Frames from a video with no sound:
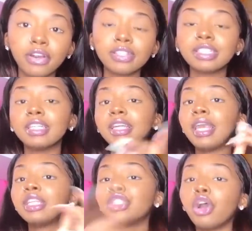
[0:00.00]
first and then
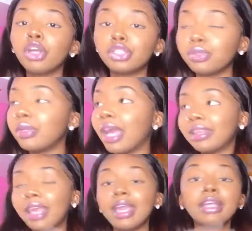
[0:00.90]
they charge you
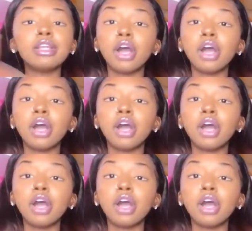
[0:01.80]
at the end.